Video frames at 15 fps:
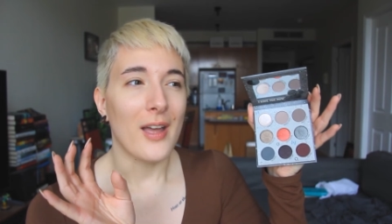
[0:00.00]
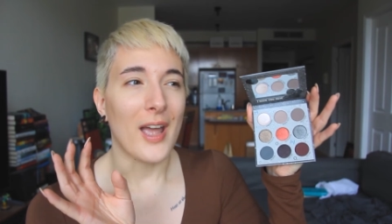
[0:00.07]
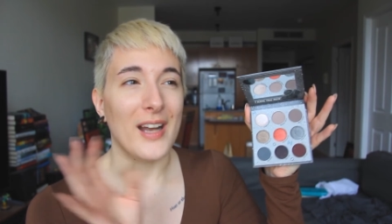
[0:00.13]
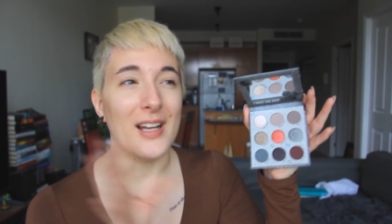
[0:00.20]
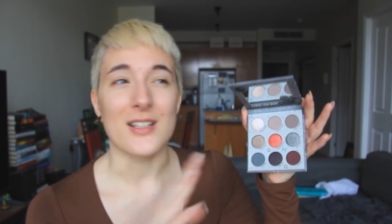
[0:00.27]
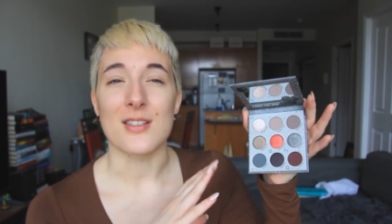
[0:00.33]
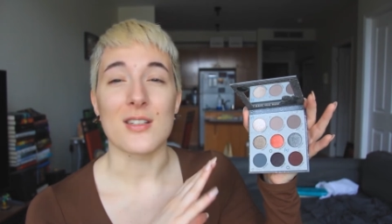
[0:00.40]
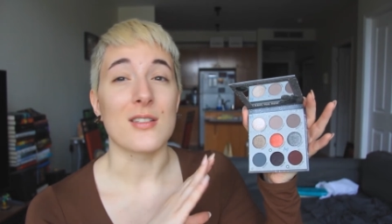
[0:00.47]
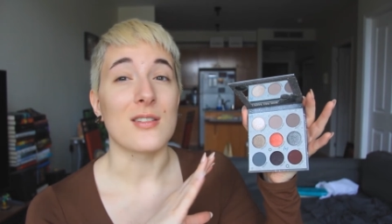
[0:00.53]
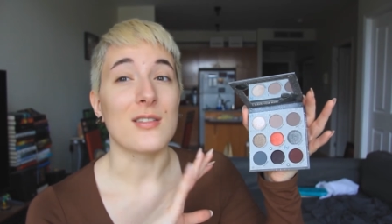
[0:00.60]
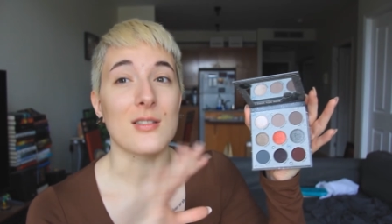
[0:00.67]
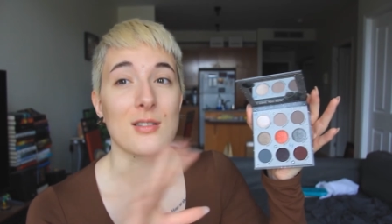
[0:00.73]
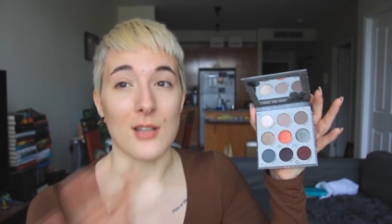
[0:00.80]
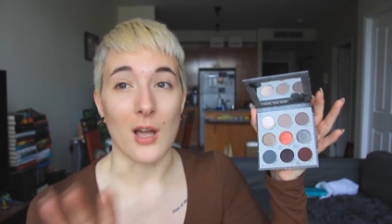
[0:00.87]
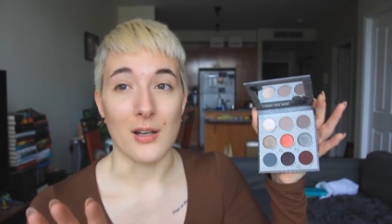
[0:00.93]
and it's
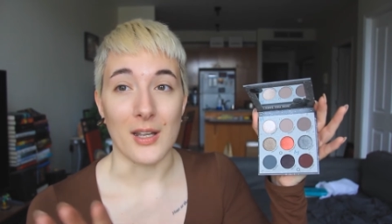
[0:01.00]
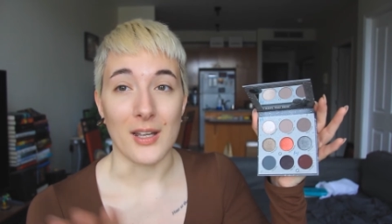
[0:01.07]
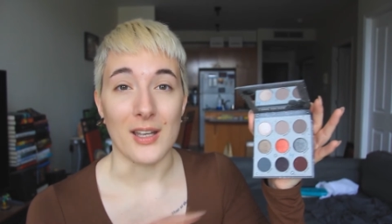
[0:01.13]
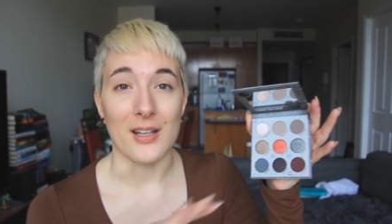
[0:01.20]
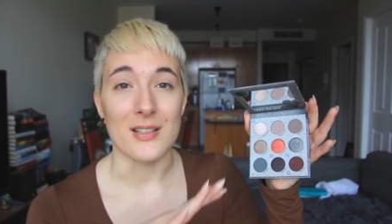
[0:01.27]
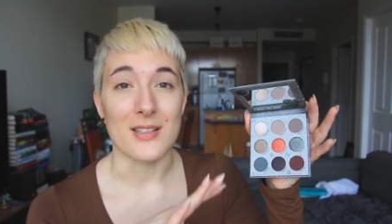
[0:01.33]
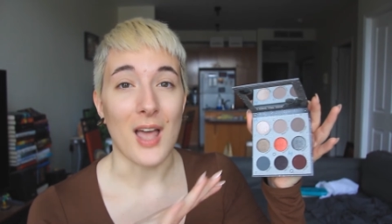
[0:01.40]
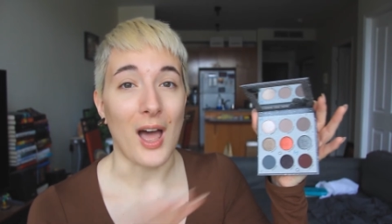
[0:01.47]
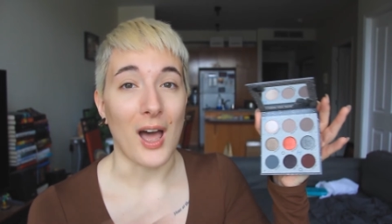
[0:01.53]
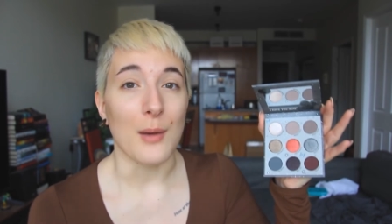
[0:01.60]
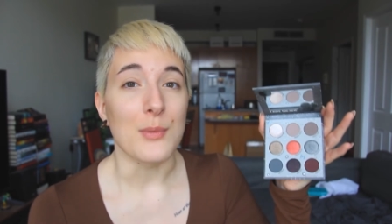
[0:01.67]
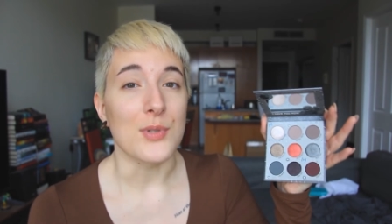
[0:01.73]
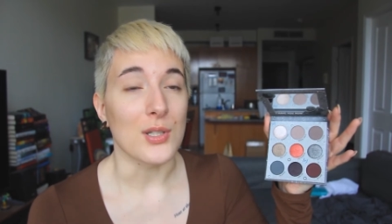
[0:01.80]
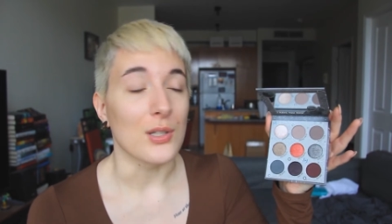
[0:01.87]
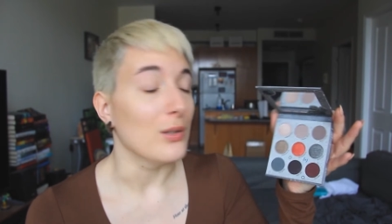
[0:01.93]
stunning. It is
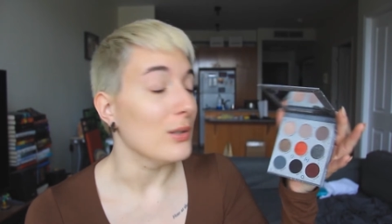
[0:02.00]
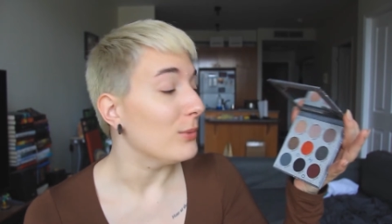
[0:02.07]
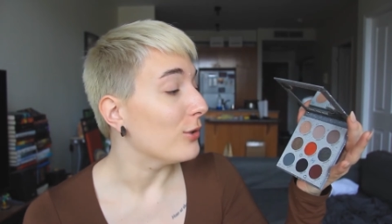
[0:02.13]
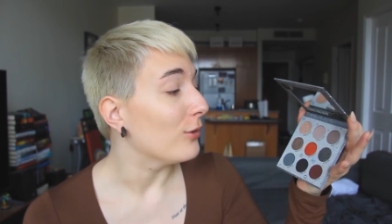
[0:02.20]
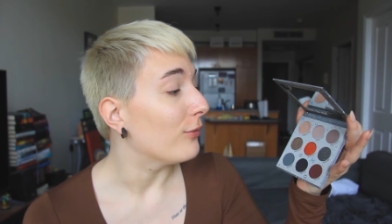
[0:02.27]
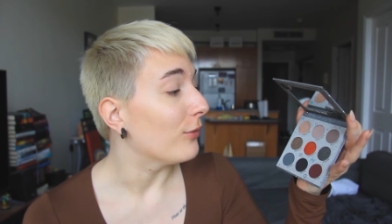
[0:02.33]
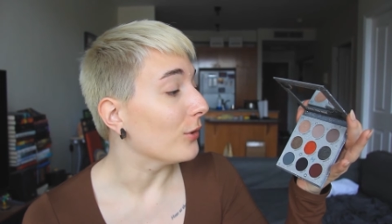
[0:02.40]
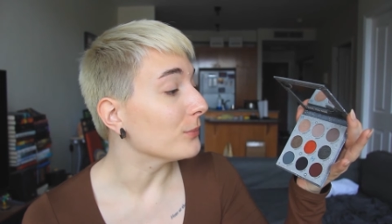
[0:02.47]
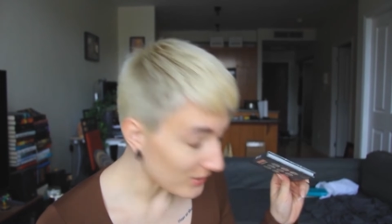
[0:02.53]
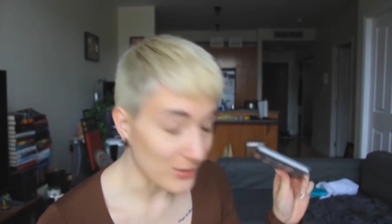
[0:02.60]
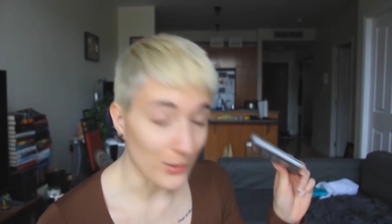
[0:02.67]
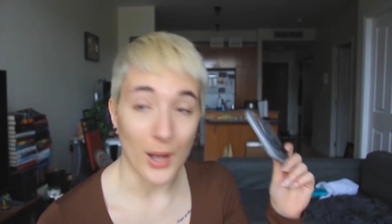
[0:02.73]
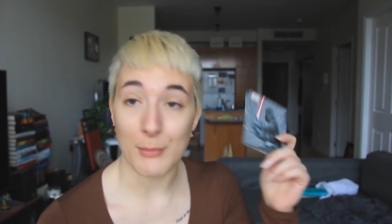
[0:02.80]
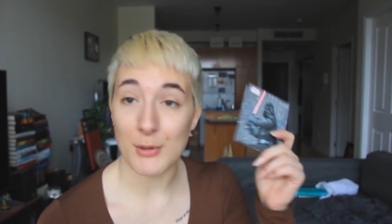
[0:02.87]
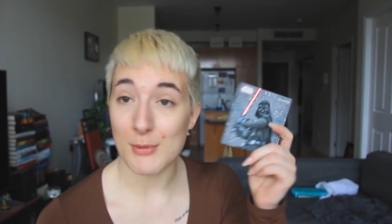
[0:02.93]
absolutely beautiful.
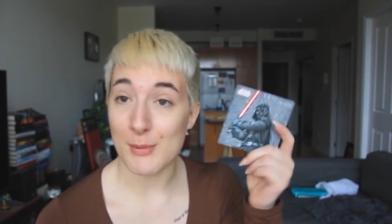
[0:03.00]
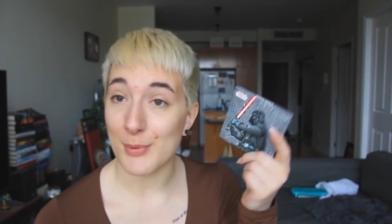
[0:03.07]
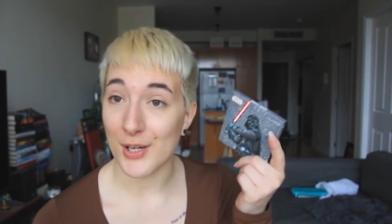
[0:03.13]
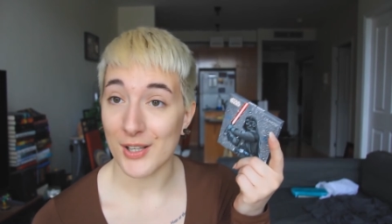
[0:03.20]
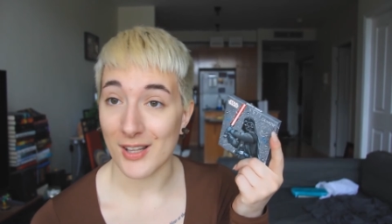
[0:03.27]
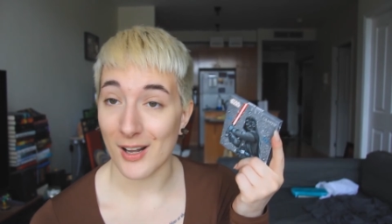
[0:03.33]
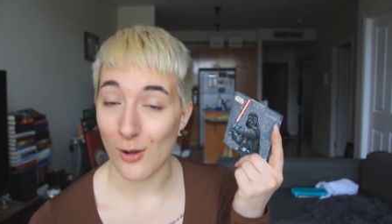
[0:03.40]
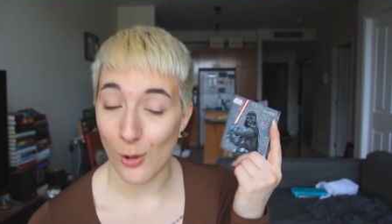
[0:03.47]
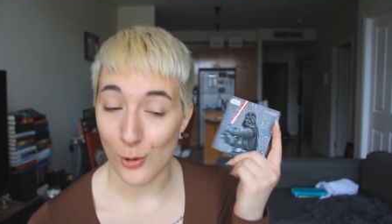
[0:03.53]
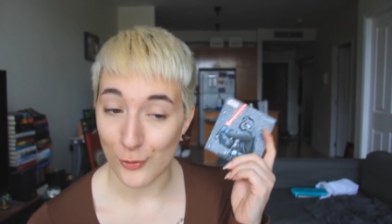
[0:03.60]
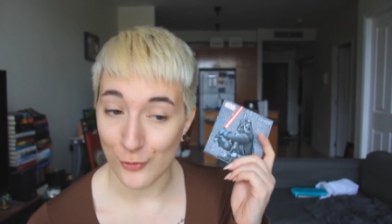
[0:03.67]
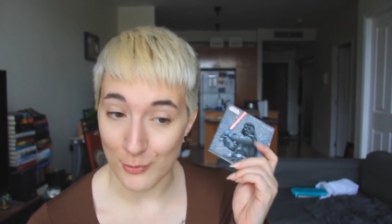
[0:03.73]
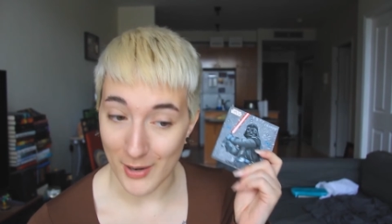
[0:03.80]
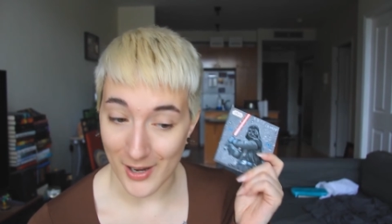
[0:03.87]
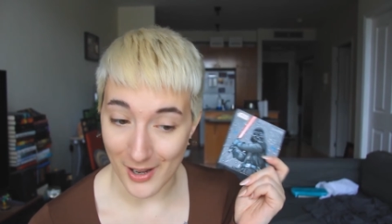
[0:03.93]
So I'm gonna be putting that all
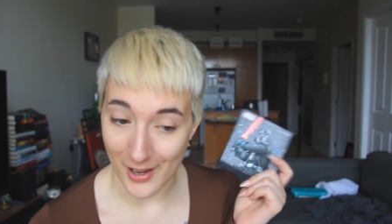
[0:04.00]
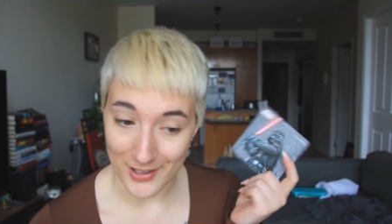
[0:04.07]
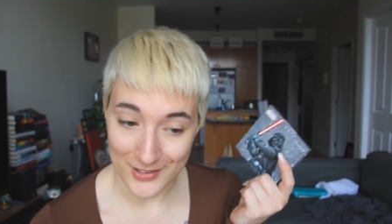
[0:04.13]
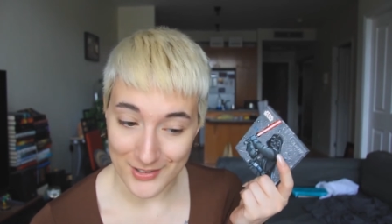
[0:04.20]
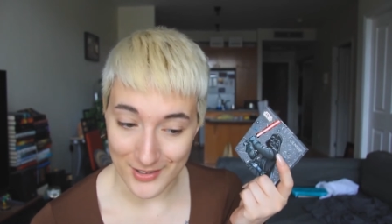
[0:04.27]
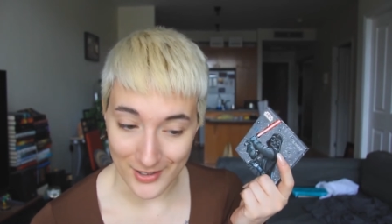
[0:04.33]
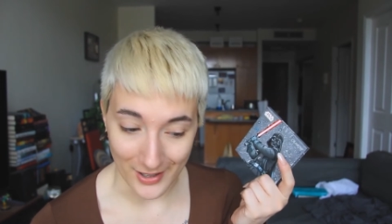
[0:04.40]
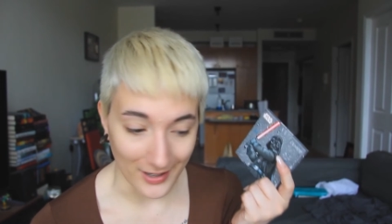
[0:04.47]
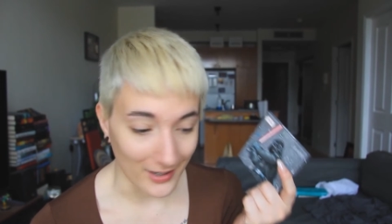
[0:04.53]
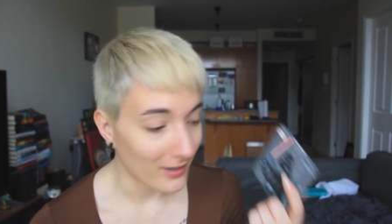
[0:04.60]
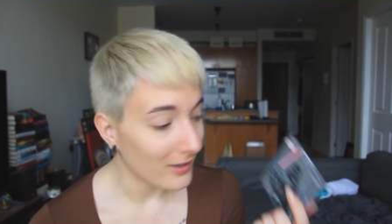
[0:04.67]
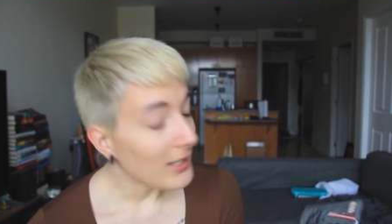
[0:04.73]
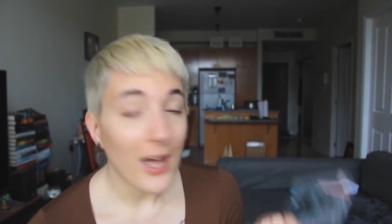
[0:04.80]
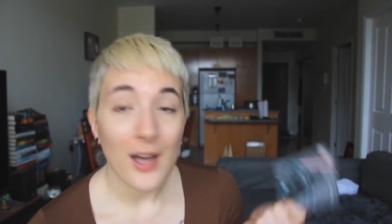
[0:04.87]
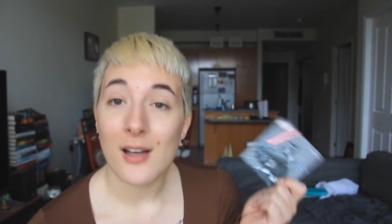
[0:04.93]
over my eyes
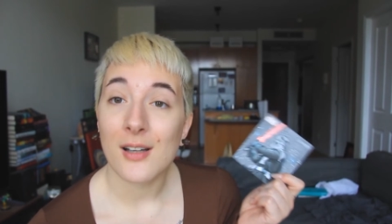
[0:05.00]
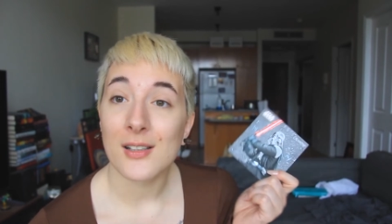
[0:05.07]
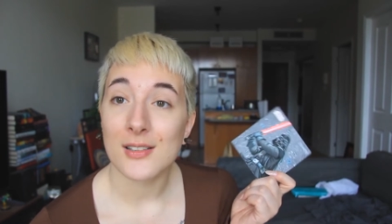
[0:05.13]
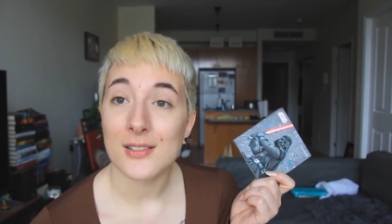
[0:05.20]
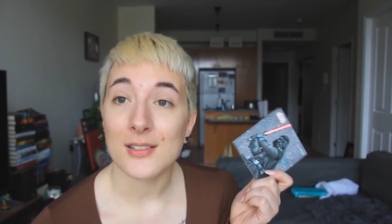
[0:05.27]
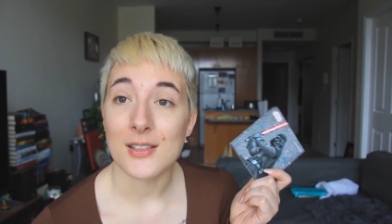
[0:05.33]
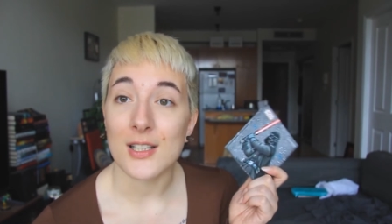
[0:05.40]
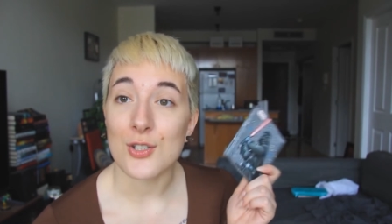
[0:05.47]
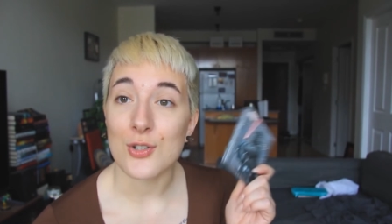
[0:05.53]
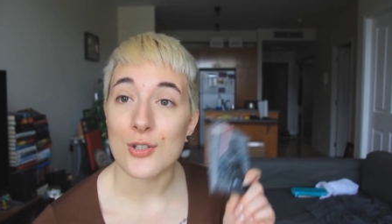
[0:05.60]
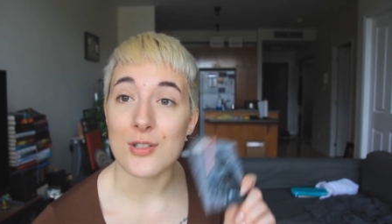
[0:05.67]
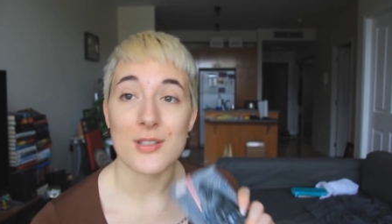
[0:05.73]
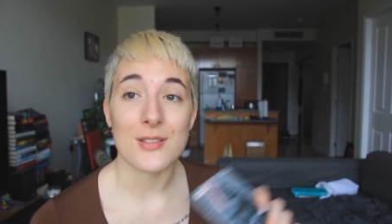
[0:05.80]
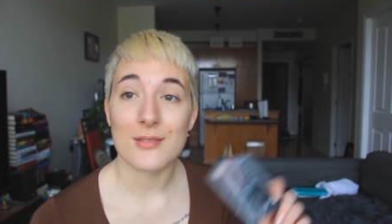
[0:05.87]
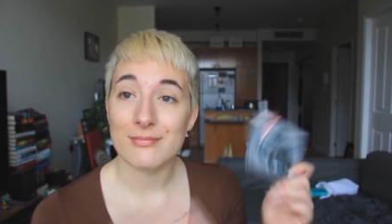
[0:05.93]
today. Yeah, let's
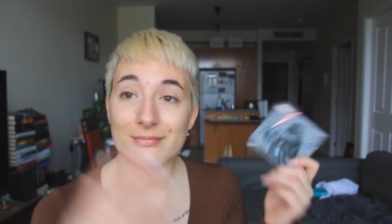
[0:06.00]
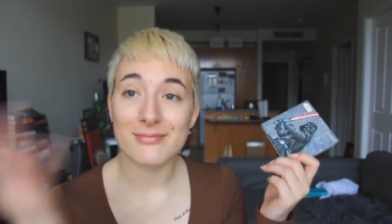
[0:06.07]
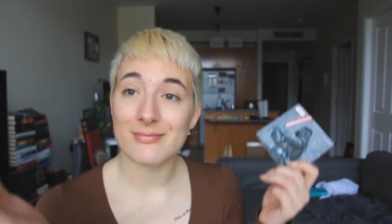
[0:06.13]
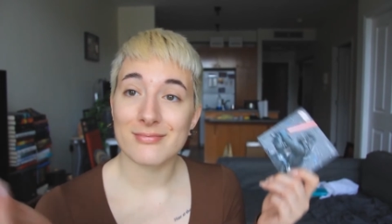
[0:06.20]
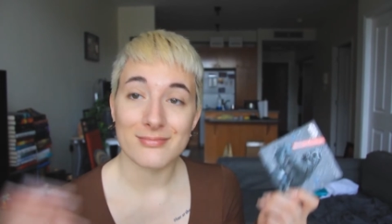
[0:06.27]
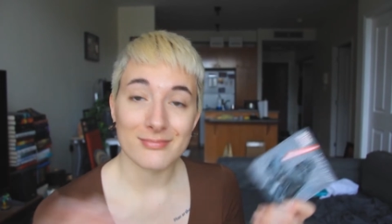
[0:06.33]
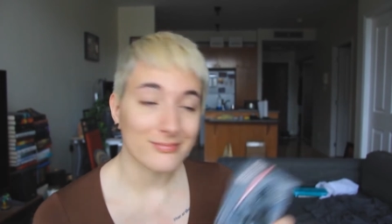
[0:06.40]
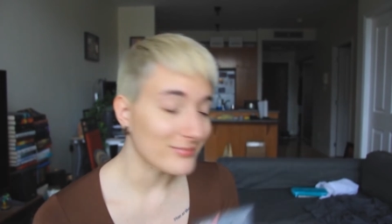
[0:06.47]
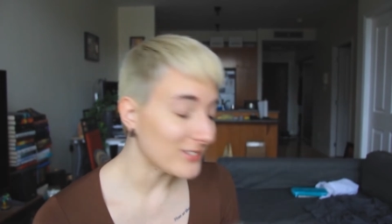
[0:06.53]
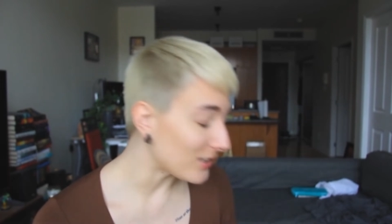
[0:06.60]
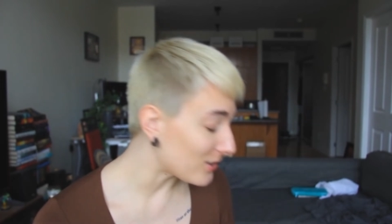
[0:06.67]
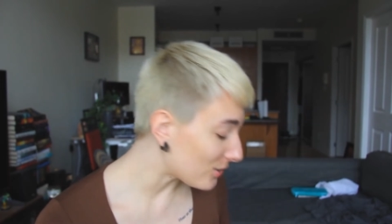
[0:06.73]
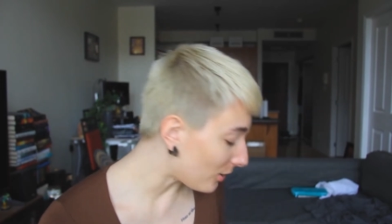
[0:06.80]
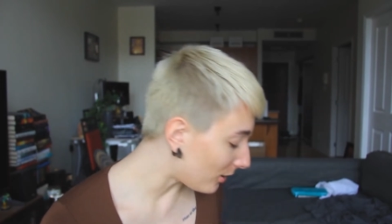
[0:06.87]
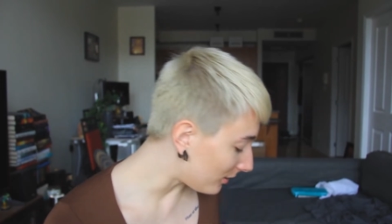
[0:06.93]
just
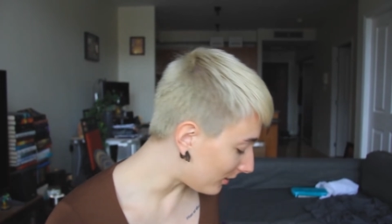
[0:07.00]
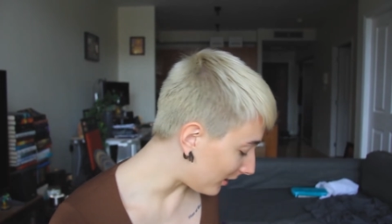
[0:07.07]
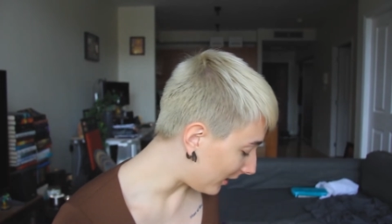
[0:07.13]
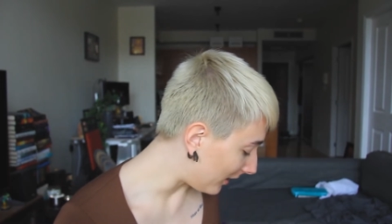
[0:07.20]
get started, I